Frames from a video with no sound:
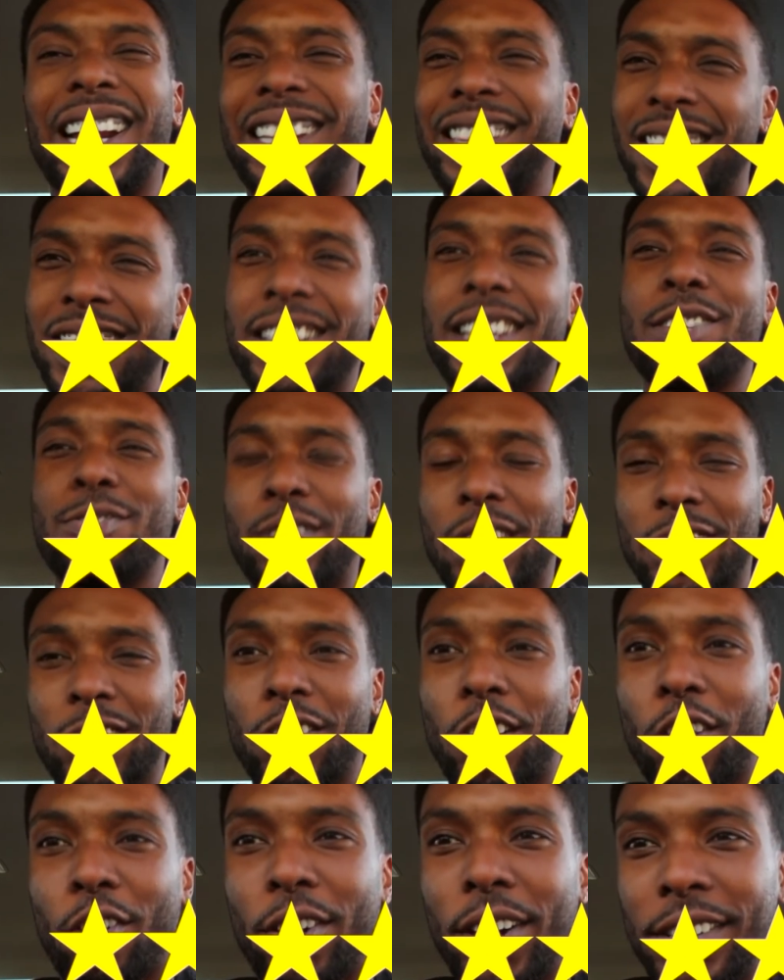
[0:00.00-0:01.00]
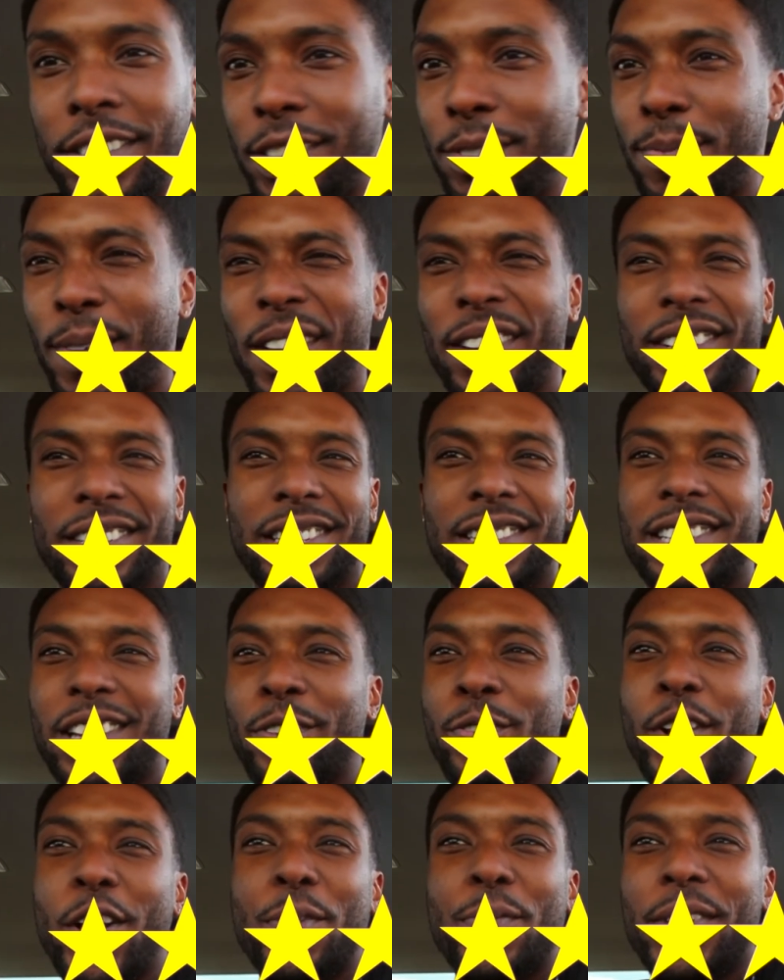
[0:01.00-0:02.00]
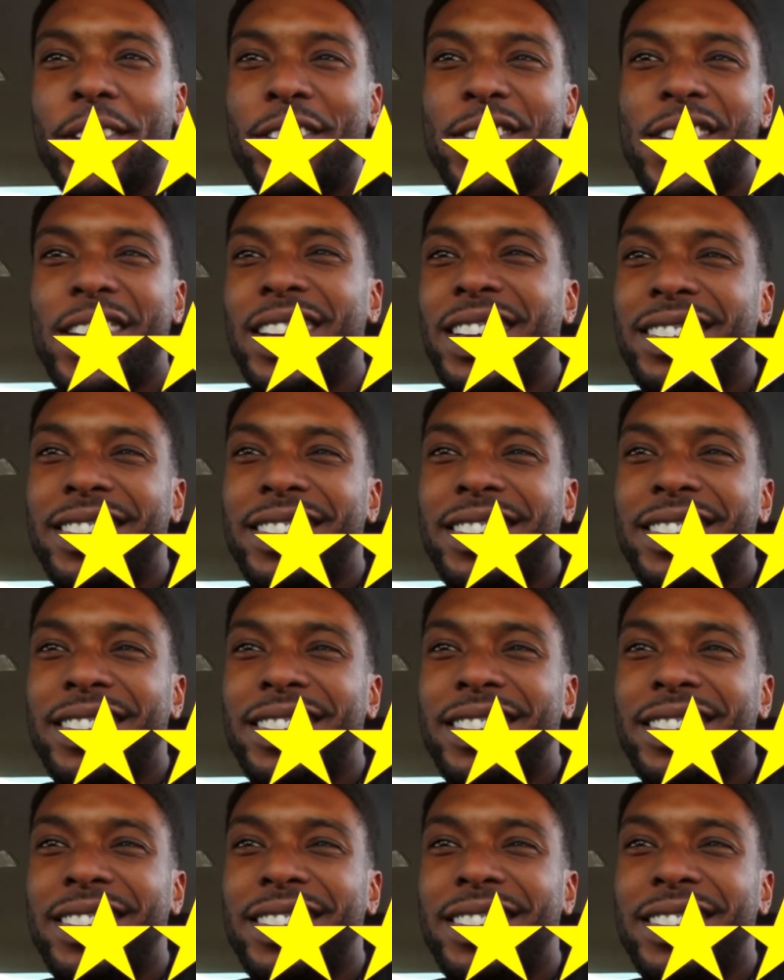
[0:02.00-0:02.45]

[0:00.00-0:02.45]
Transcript: I think that's why it's called Question Mark, because he's like, where are we going?